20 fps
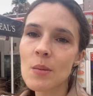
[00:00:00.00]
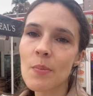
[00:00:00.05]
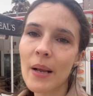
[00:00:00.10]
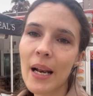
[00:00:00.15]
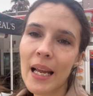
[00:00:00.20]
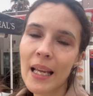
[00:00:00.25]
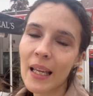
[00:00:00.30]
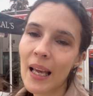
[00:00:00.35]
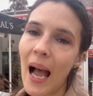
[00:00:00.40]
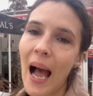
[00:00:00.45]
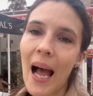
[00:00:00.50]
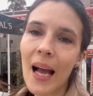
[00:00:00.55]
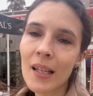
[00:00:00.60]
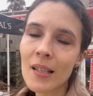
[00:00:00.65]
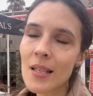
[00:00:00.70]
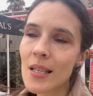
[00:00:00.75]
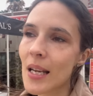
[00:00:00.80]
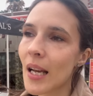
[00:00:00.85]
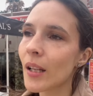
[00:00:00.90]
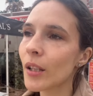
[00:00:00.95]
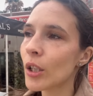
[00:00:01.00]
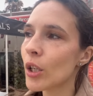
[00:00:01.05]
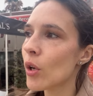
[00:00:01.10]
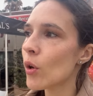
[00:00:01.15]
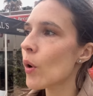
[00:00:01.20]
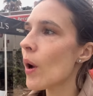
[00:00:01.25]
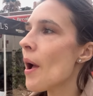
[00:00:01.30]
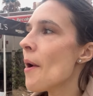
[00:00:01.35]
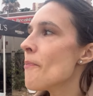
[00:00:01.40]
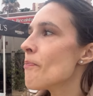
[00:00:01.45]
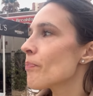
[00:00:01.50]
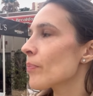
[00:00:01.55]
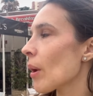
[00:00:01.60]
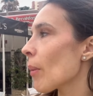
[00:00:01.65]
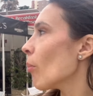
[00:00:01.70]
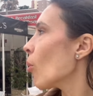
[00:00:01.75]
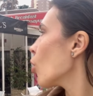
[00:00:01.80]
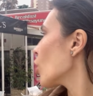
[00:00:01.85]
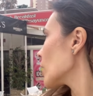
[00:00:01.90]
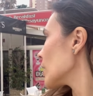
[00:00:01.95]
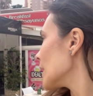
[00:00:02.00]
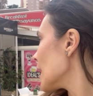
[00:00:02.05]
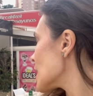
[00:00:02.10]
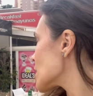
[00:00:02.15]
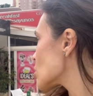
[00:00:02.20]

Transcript: but I can tell you more or less